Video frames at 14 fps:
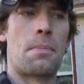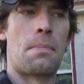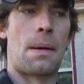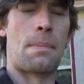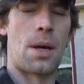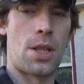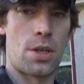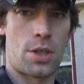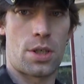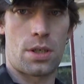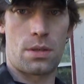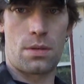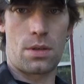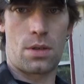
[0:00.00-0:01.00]
My
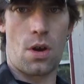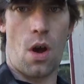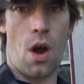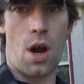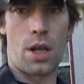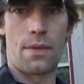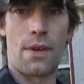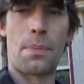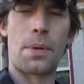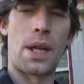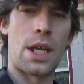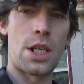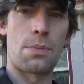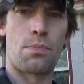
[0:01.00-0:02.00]
mother's car developed
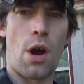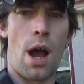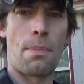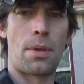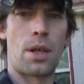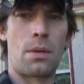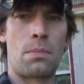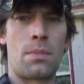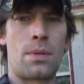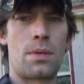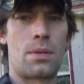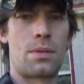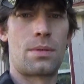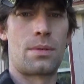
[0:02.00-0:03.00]
an engine problem.
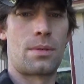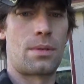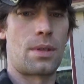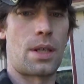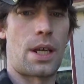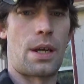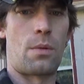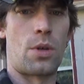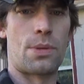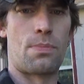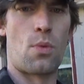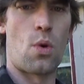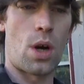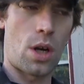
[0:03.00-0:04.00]
It was
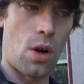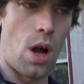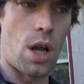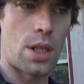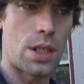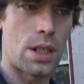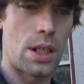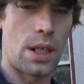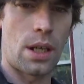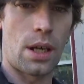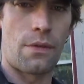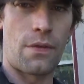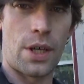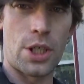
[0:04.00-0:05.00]
more cost
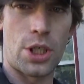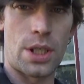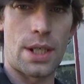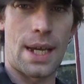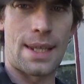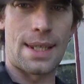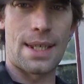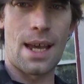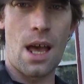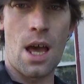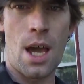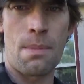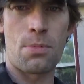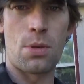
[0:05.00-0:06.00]
efficient at the
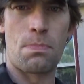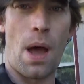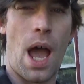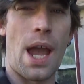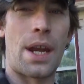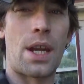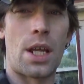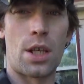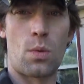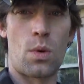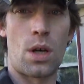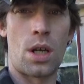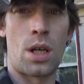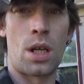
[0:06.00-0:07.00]
time to buy another
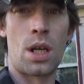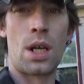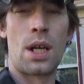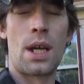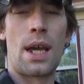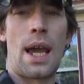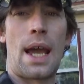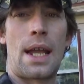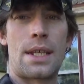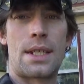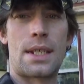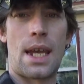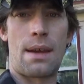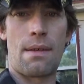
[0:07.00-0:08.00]
one and
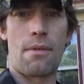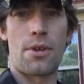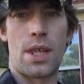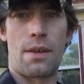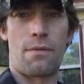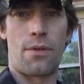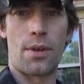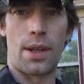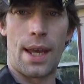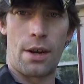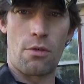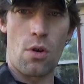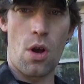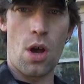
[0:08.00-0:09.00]
save everything for
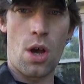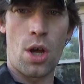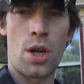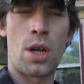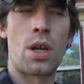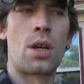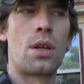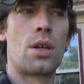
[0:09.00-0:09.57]
later on.